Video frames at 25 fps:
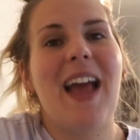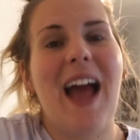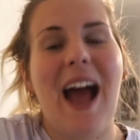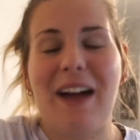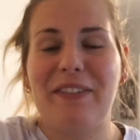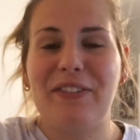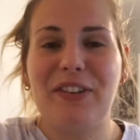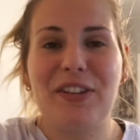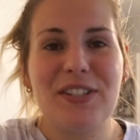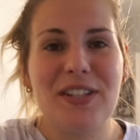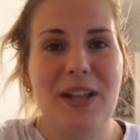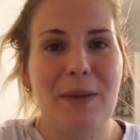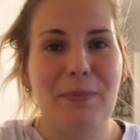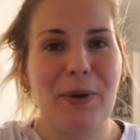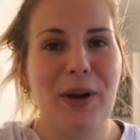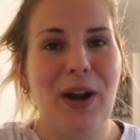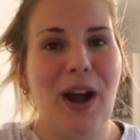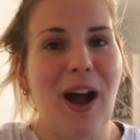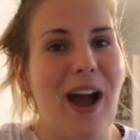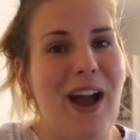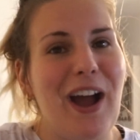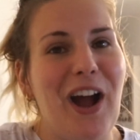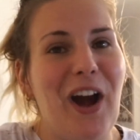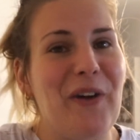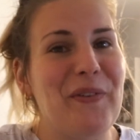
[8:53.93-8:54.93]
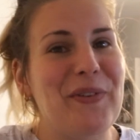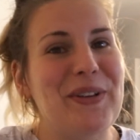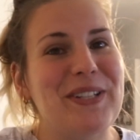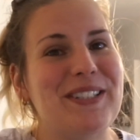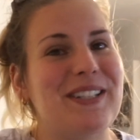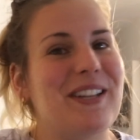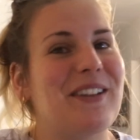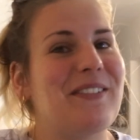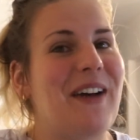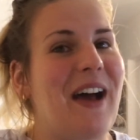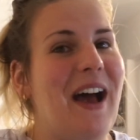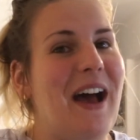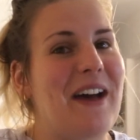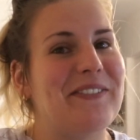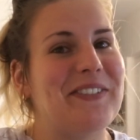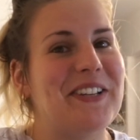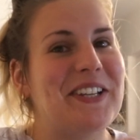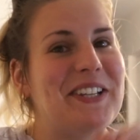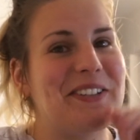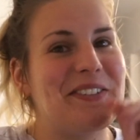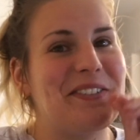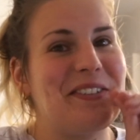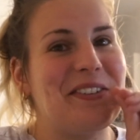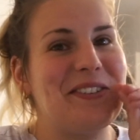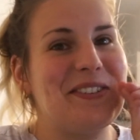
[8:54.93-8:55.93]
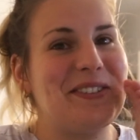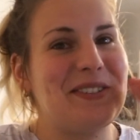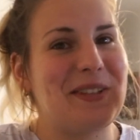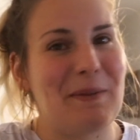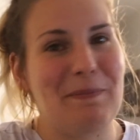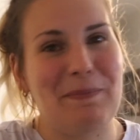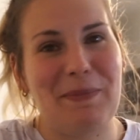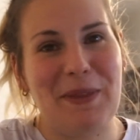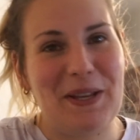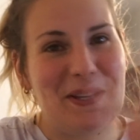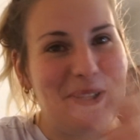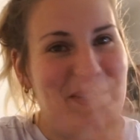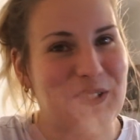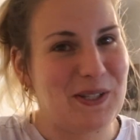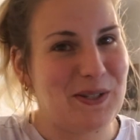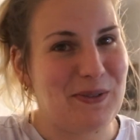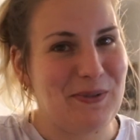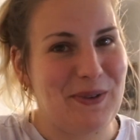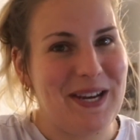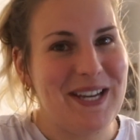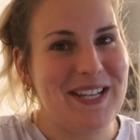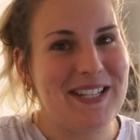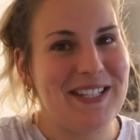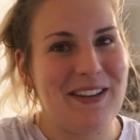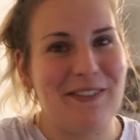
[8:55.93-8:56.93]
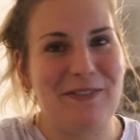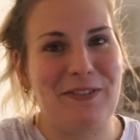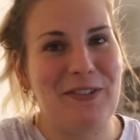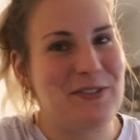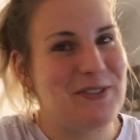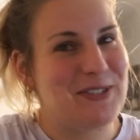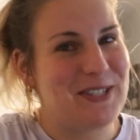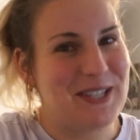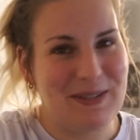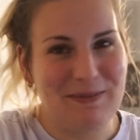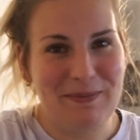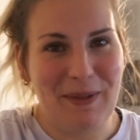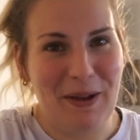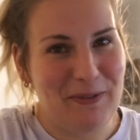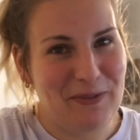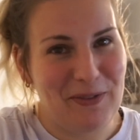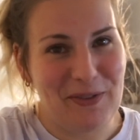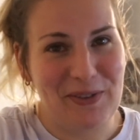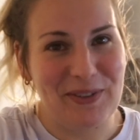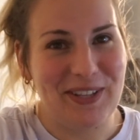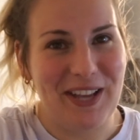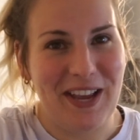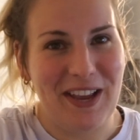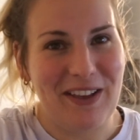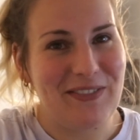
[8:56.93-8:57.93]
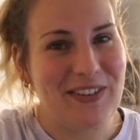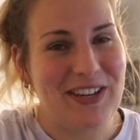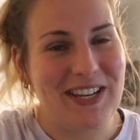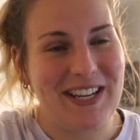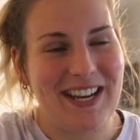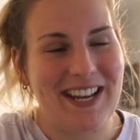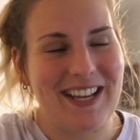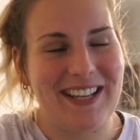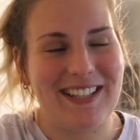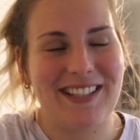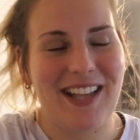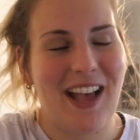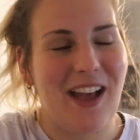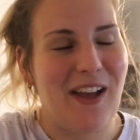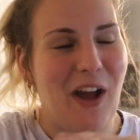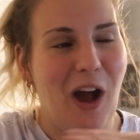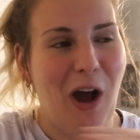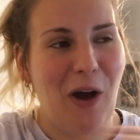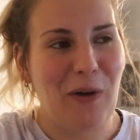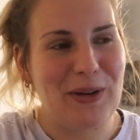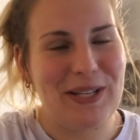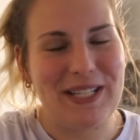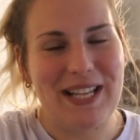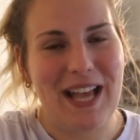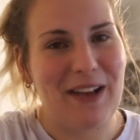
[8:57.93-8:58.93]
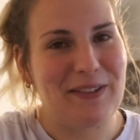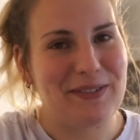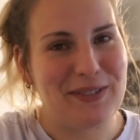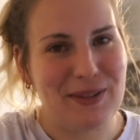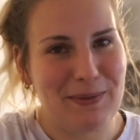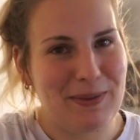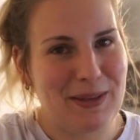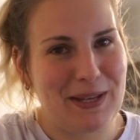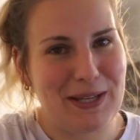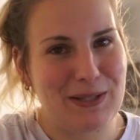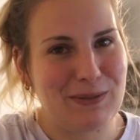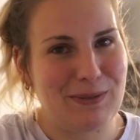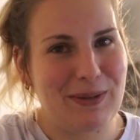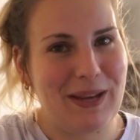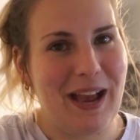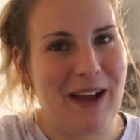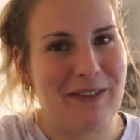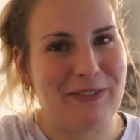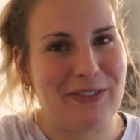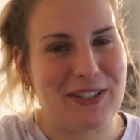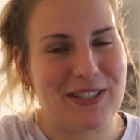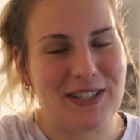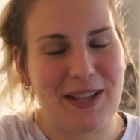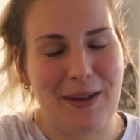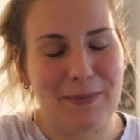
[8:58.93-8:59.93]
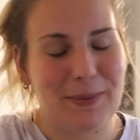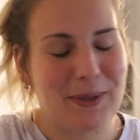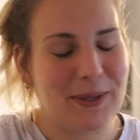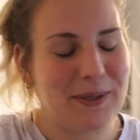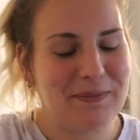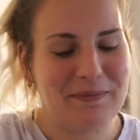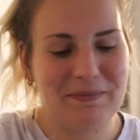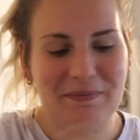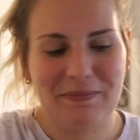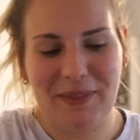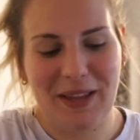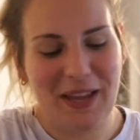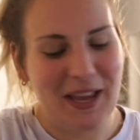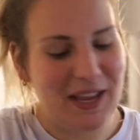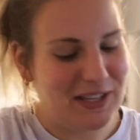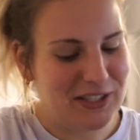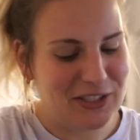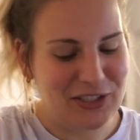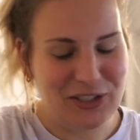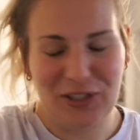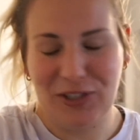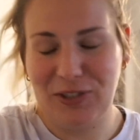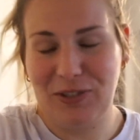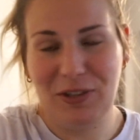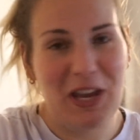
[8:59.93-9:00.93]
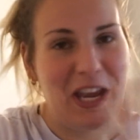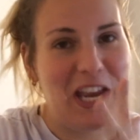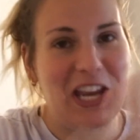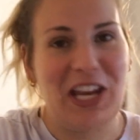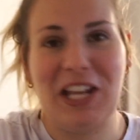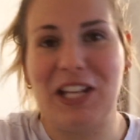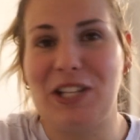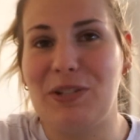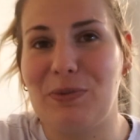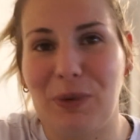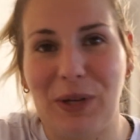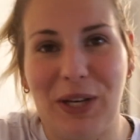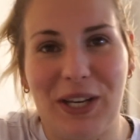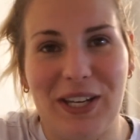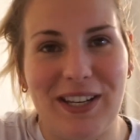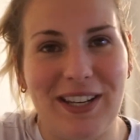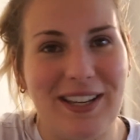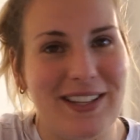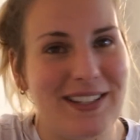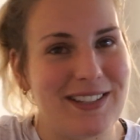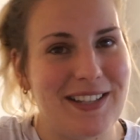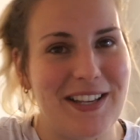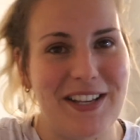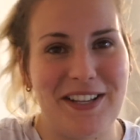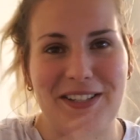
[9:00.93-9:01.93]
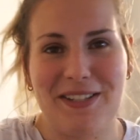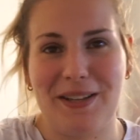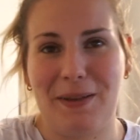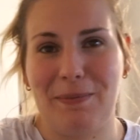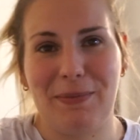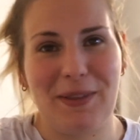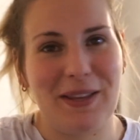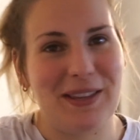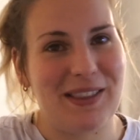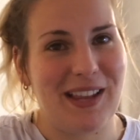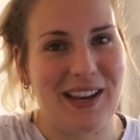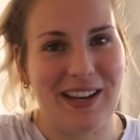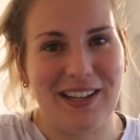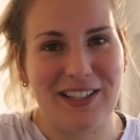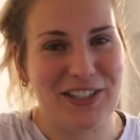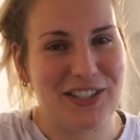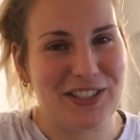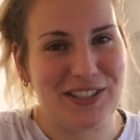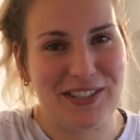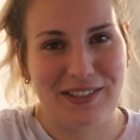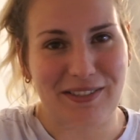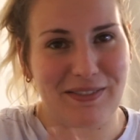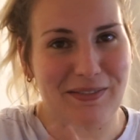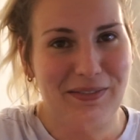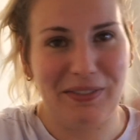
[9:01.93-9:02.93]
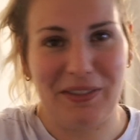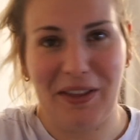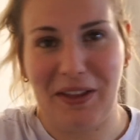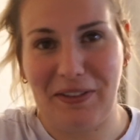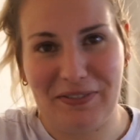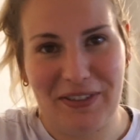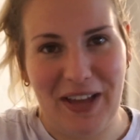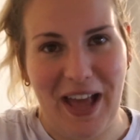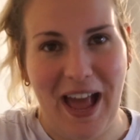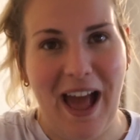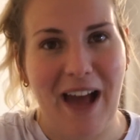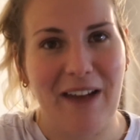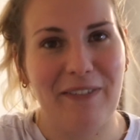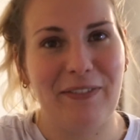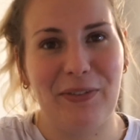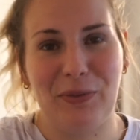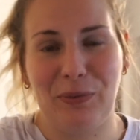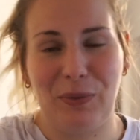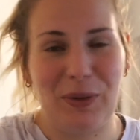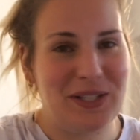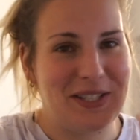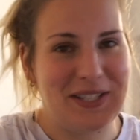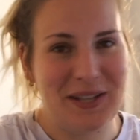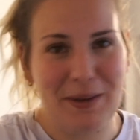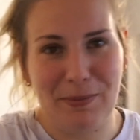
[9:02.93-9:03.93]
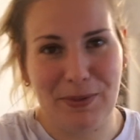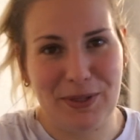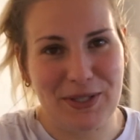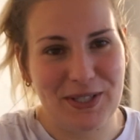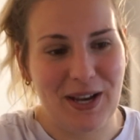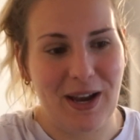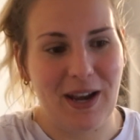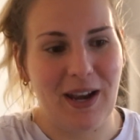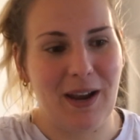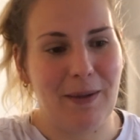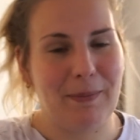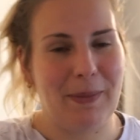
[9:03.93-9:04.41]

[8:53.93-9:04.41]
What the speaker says: After supper, I always love having something sweet. If you've seen my full day of eatings, I always have something sweet after supper. It is what it is. It's something that I just love to have. When supper's done, I'm